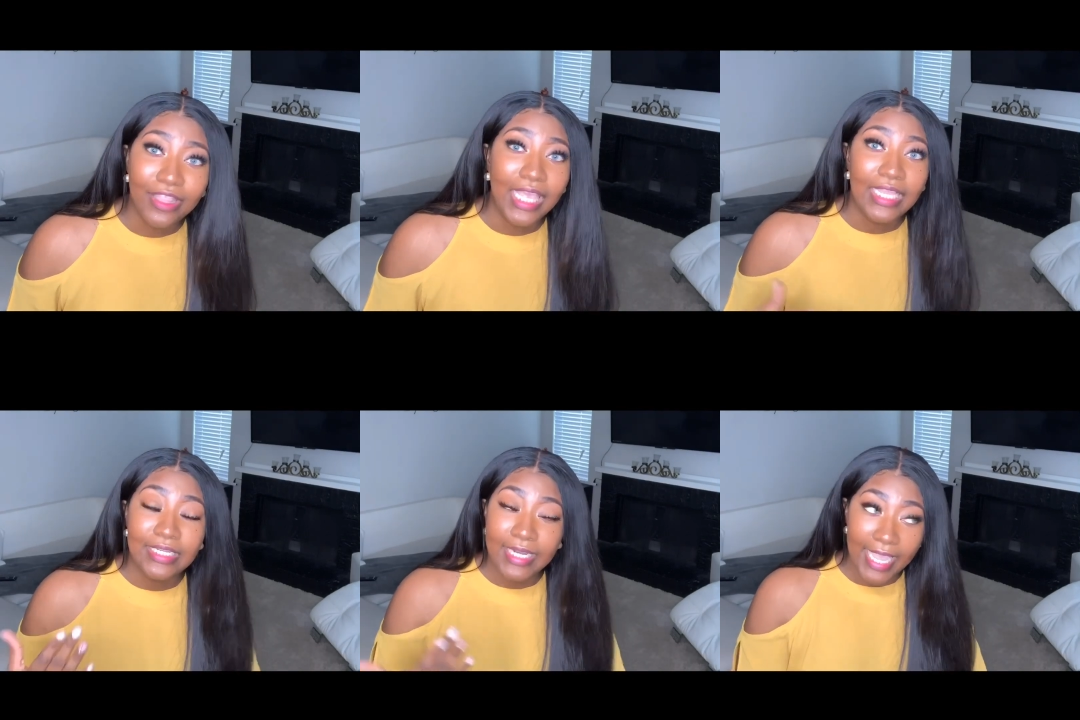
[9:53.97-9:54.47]

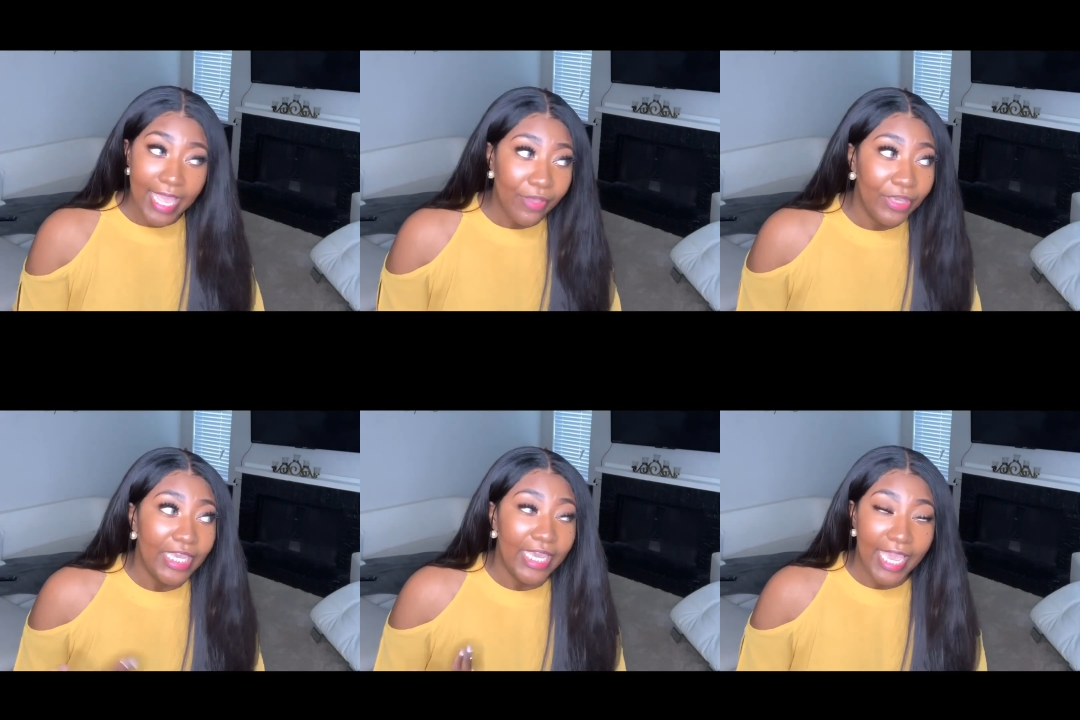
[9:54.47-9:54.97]
Like now
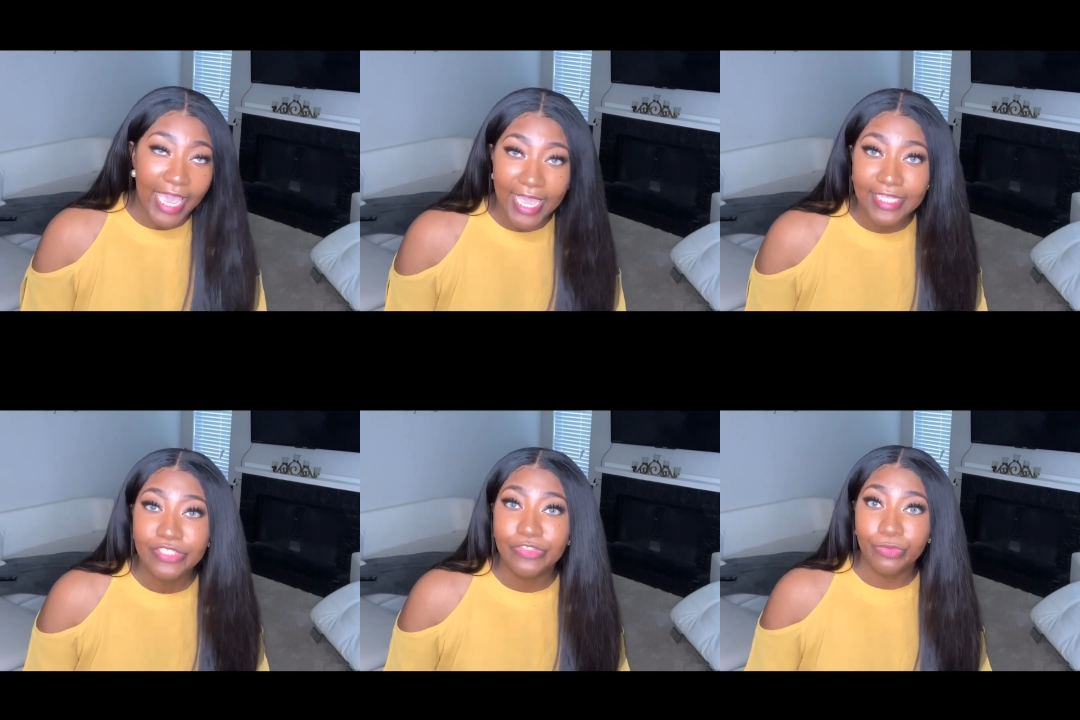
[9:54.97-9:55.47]
it
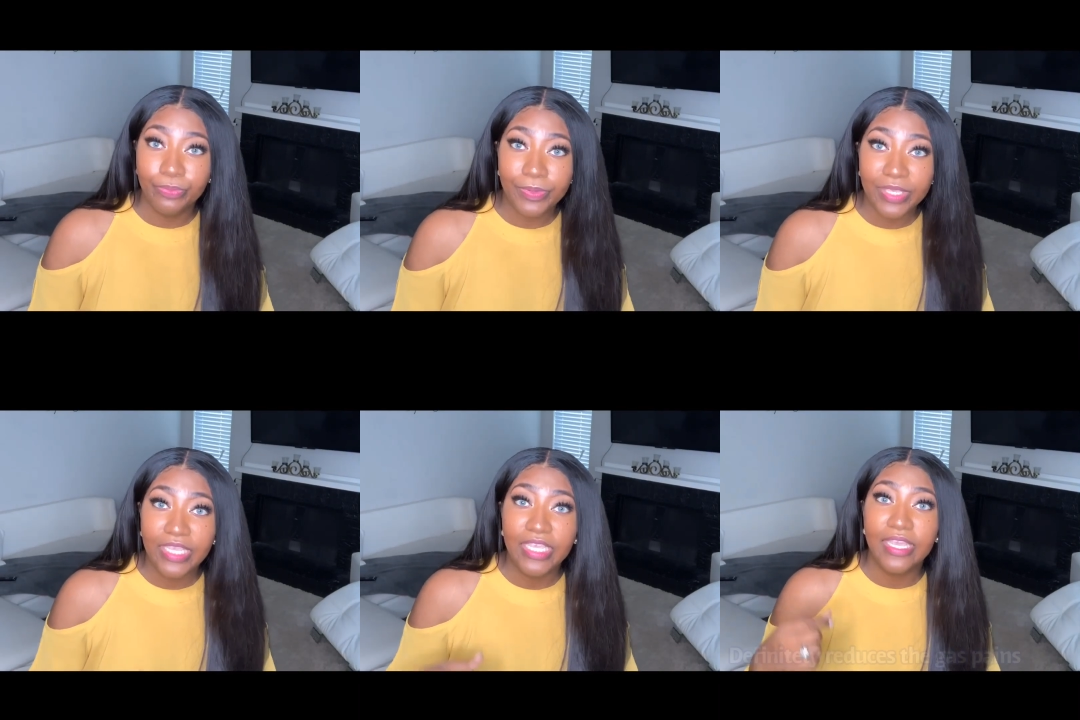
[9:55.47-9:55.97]
has to
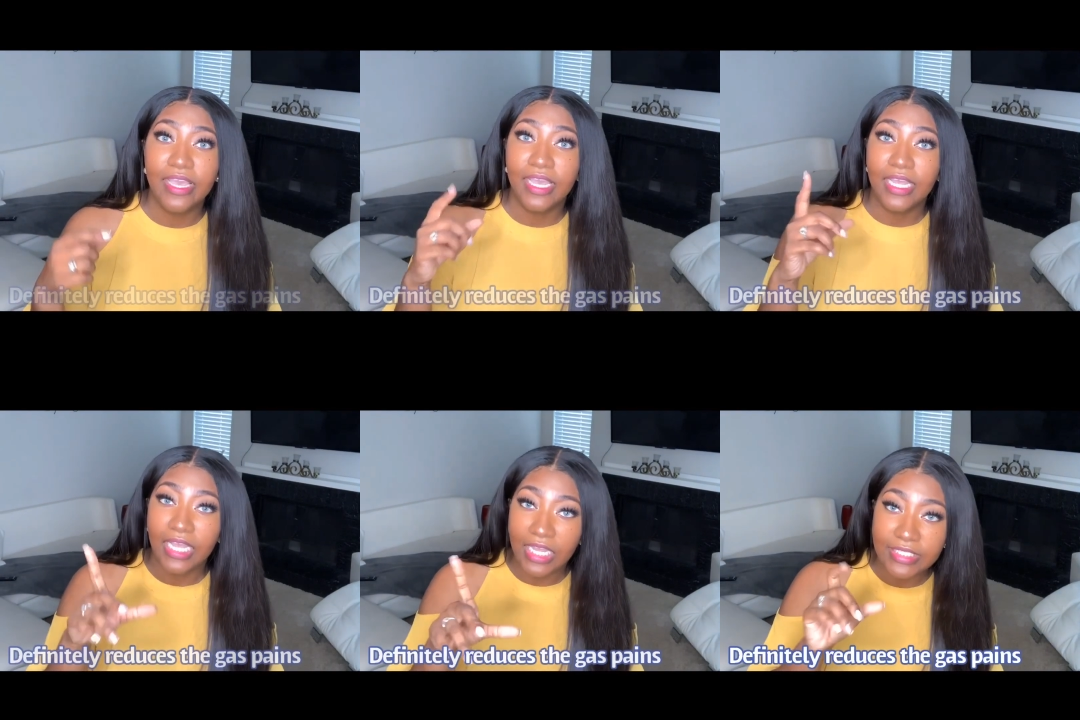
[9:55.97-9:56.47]
be
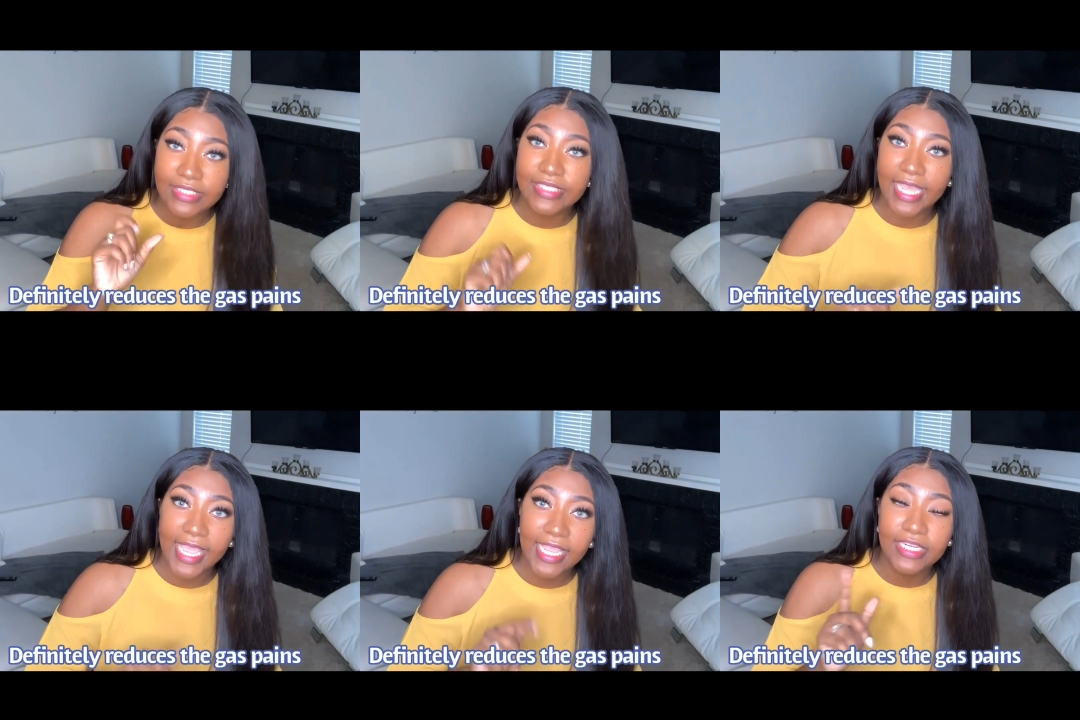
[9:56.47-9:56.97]

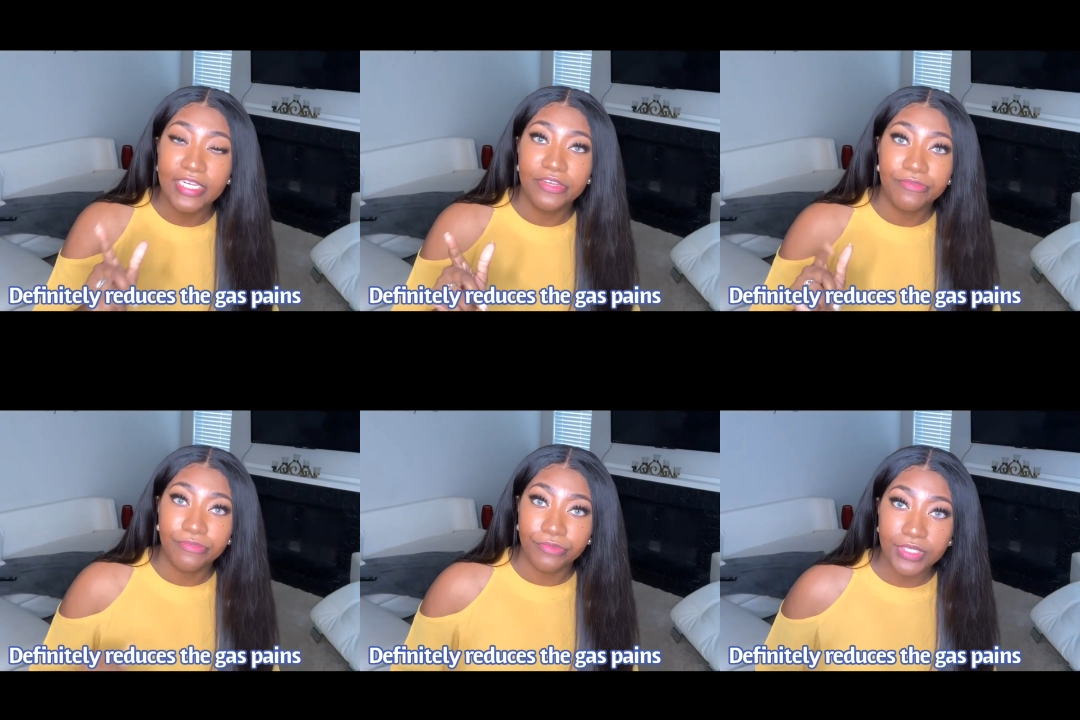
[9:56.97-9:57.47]
dang
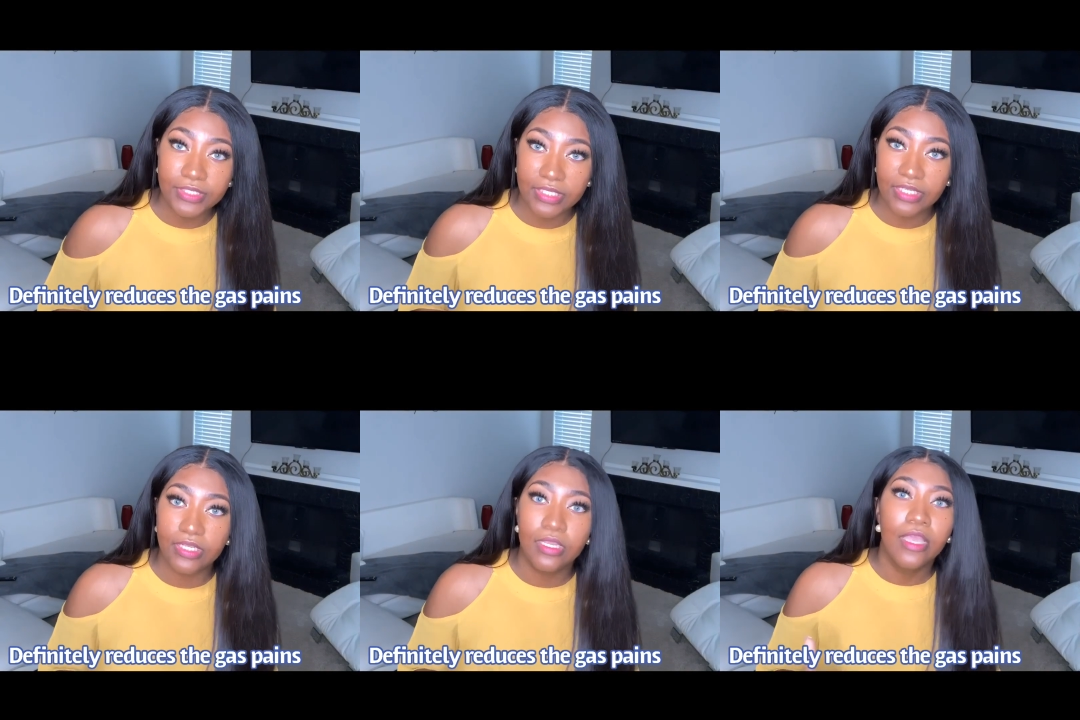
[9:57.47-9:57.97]
near
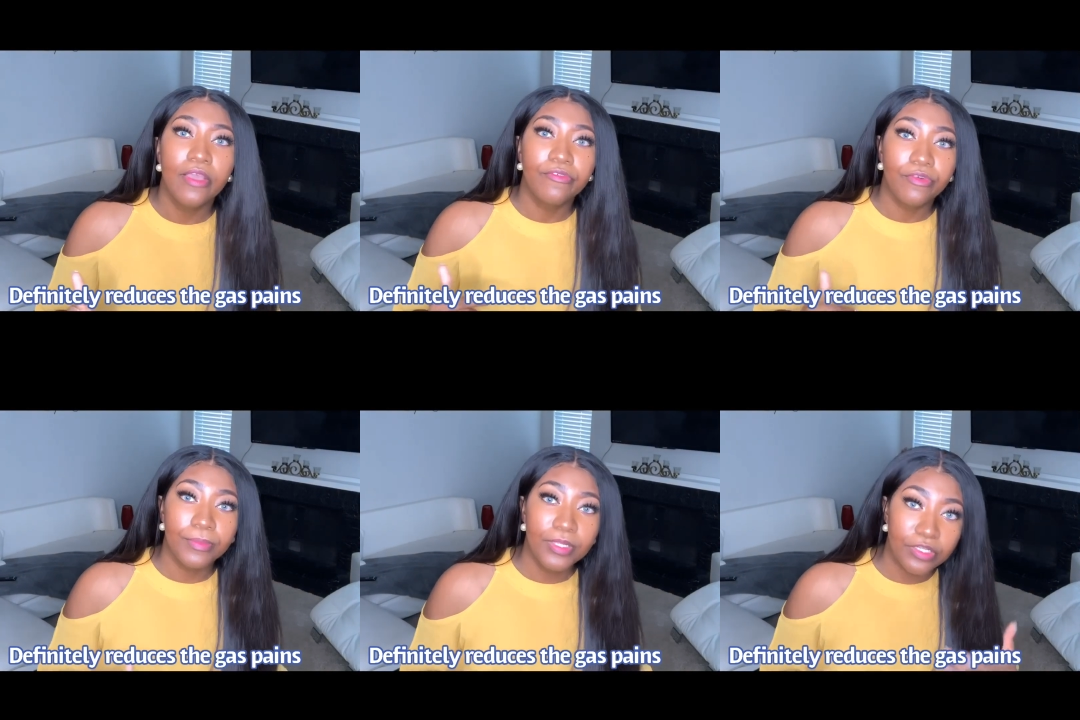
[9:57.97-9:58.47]
freezing
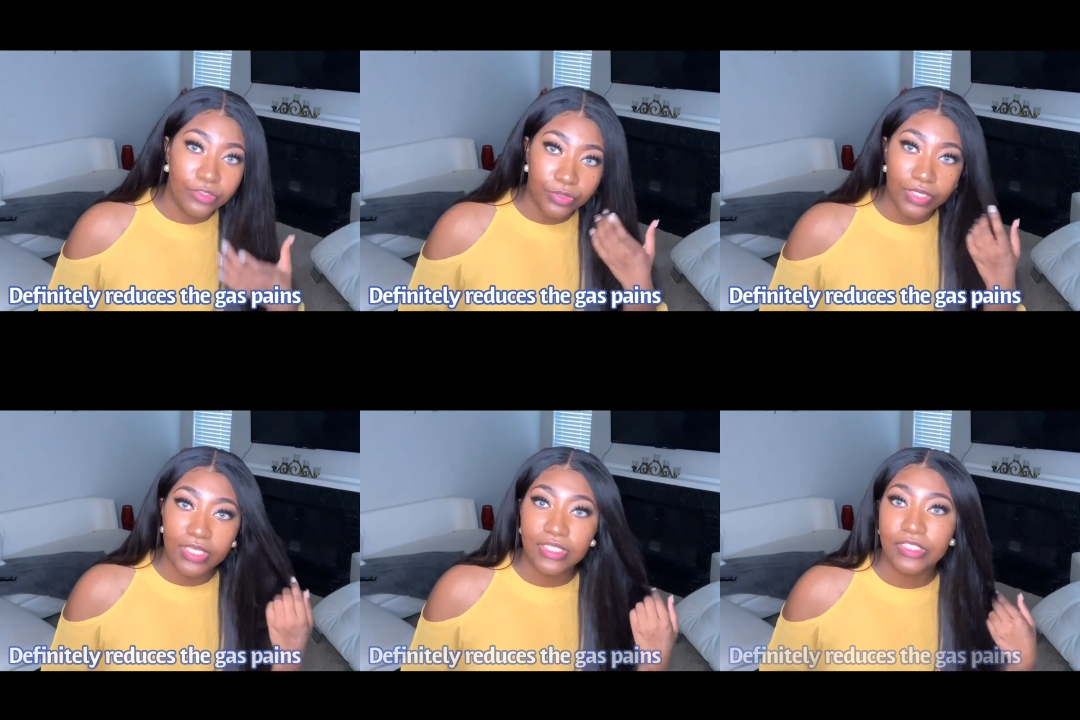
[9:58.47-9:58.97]
for me to
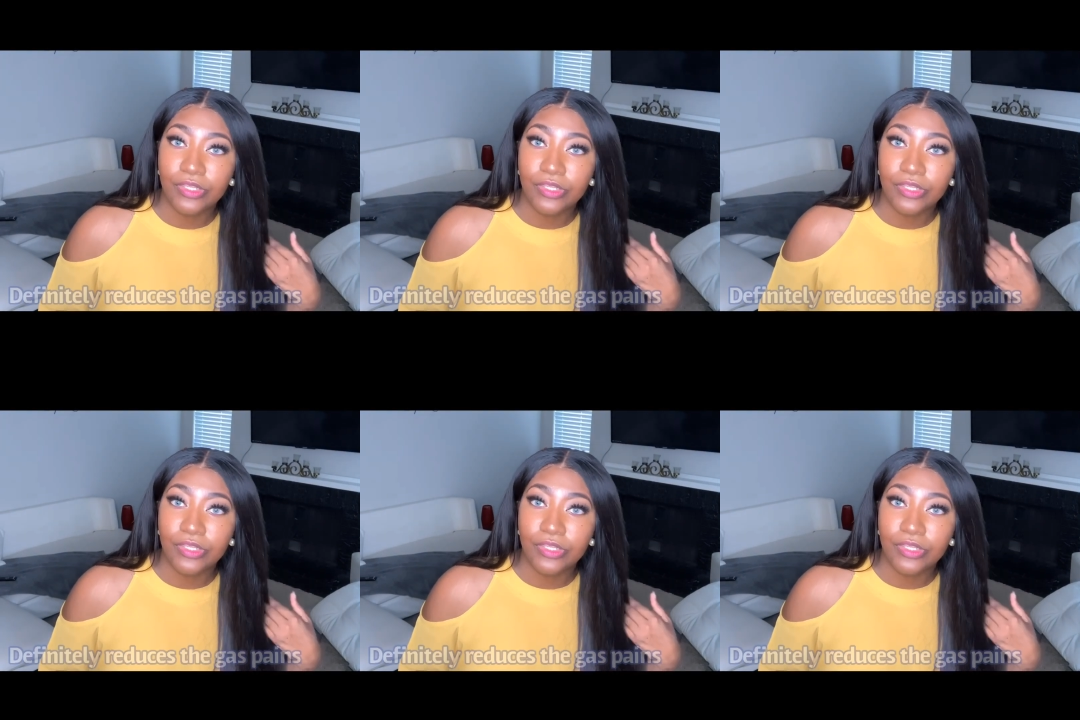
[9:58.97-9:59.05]
drink it.